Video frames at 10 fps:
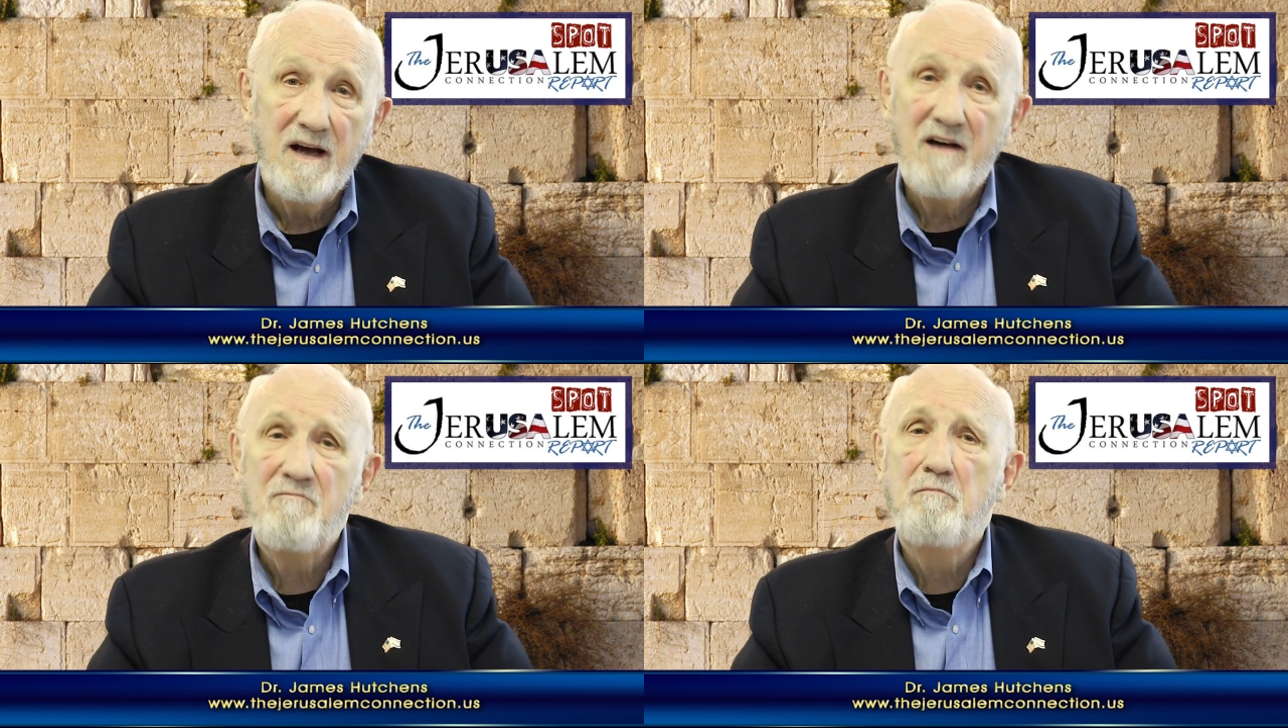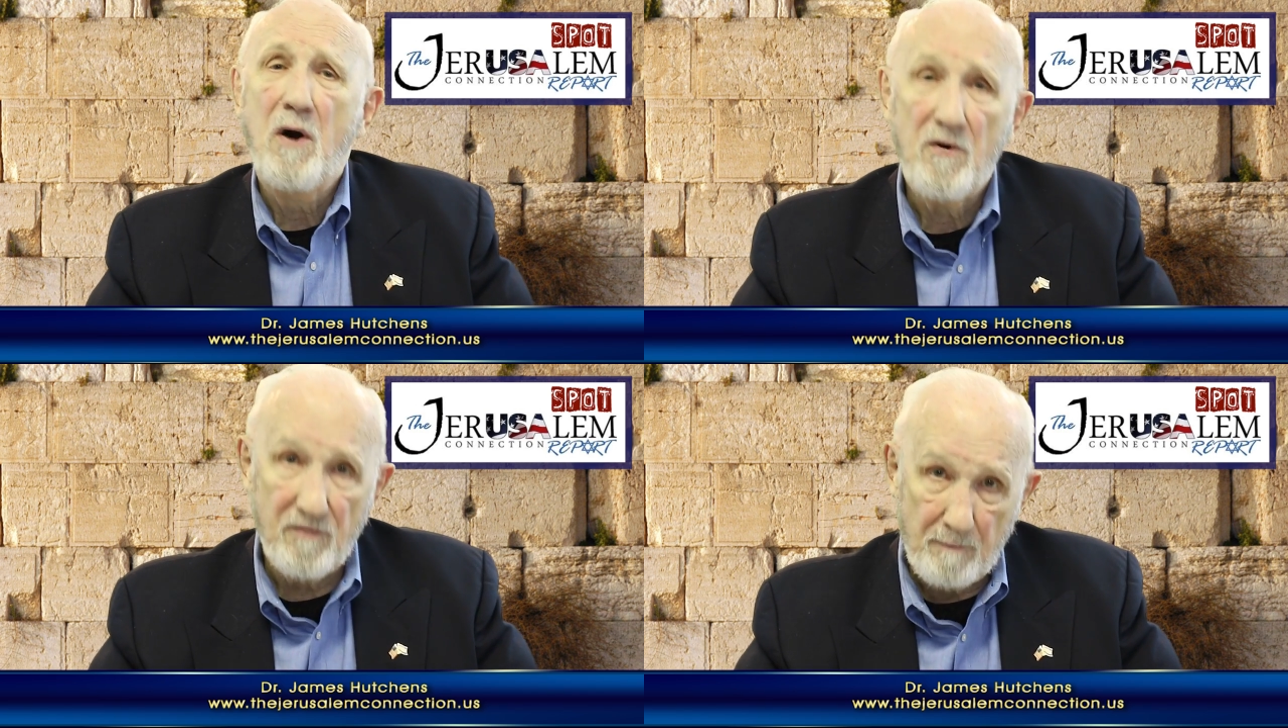of
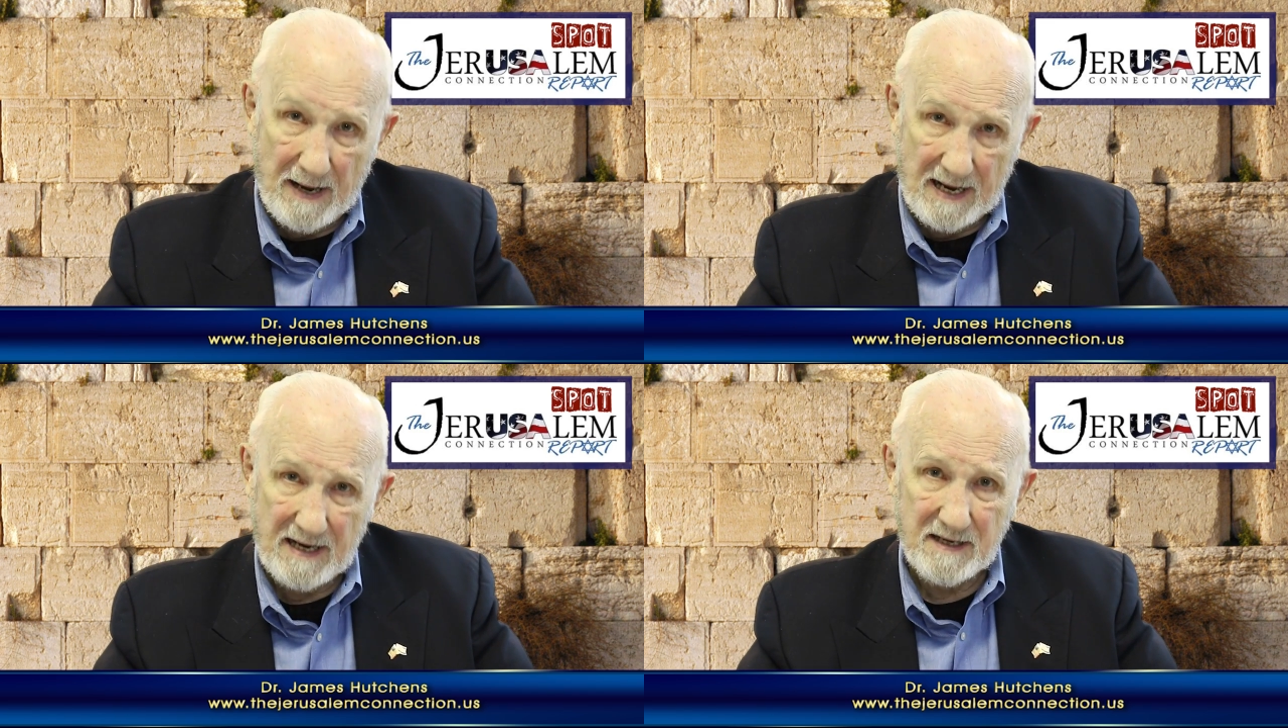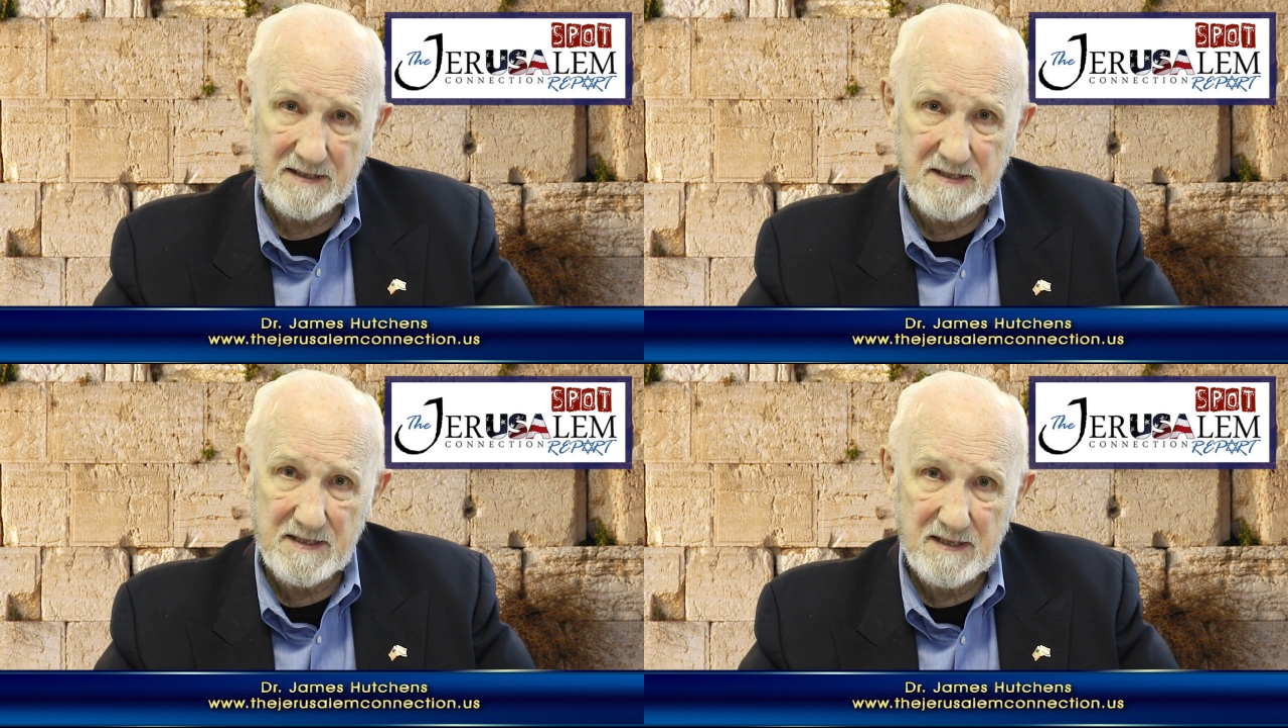birth
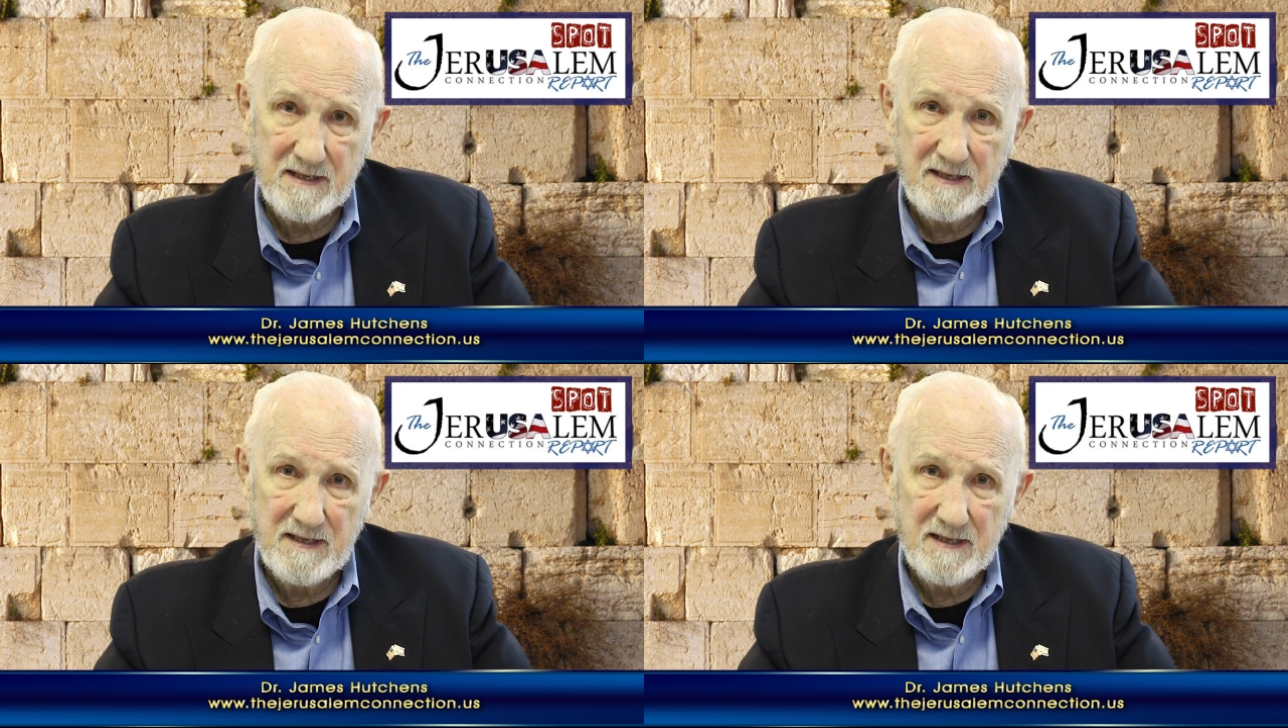pangs.